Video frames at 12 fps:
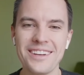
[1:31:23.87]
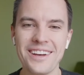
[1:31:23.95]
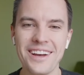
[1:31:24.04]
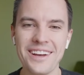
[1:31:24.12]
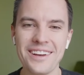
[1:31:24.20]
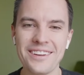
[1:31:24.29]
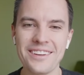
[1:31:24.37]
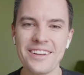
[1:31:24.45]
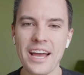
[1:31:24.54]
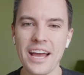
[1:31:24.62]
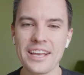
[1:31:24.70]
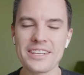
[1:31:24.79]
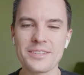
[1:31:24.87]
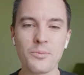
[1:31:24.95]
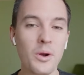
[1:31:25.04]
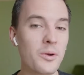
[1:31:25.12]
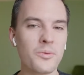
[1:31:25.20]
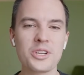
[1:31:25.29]
I guess
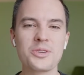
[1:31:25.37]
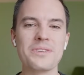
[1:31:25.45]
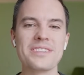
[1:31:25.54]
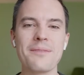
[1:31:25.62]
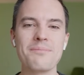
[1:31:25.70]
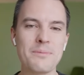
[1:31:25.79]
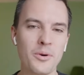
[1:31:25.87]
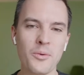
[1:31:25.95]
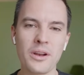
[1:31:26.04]
where should we send people?